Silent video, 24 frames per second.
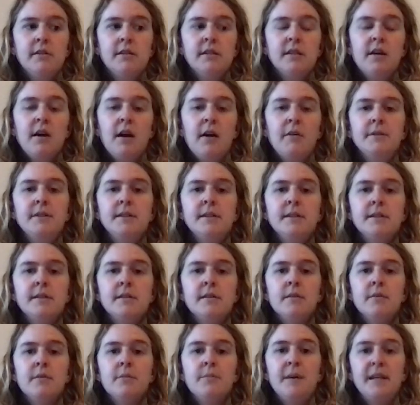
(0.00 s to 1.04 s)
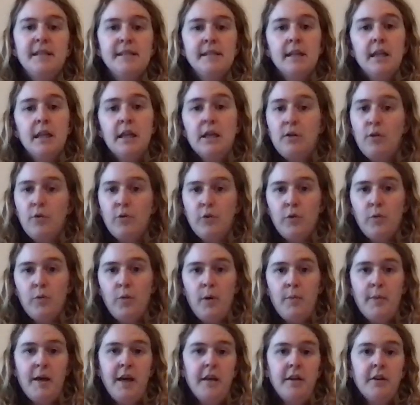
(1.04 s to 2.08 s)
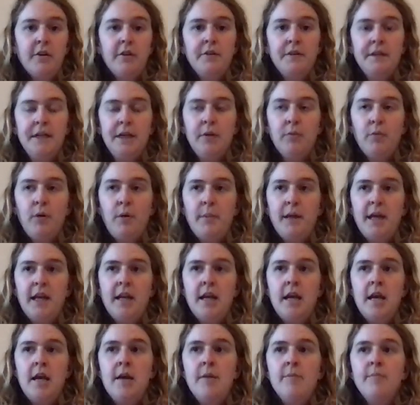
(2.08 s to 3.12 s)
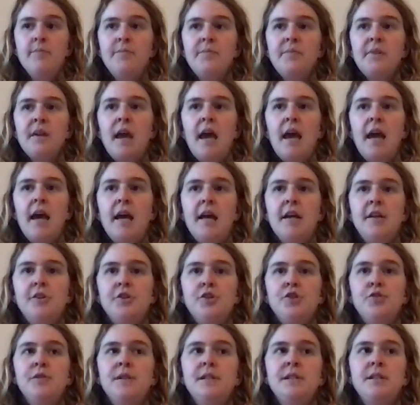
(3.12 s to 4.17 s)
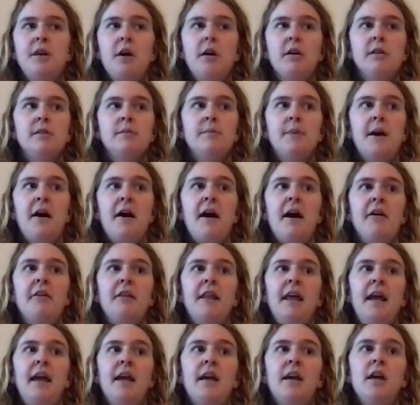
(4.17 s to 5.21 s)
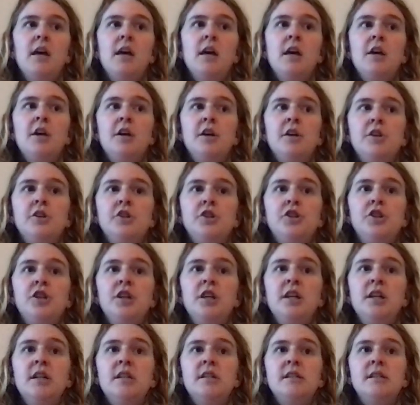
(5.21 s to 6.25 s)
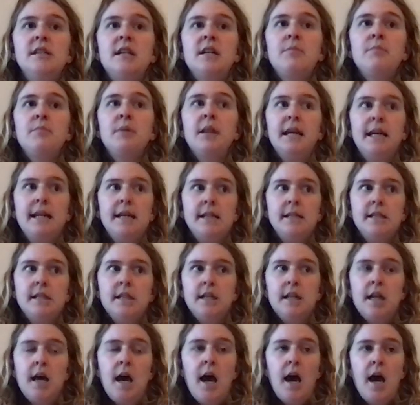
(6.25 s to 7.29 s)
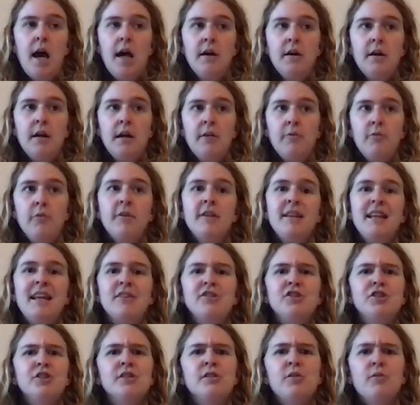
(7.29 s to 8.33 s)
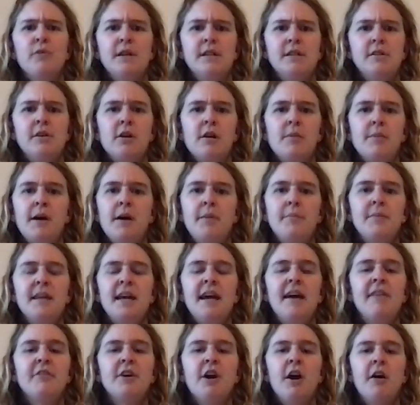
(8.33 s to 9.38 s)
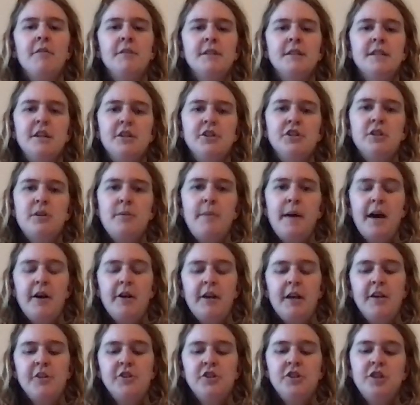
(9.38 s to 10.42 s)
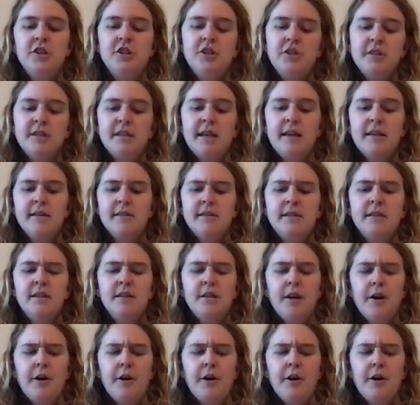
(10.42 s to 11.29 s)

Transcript: Sengawa's basically an older woman, a career woman, and she always talks about how like she didn't plan to not. Well, she doesn't always talk about it, but they have a conversation about it, and she says,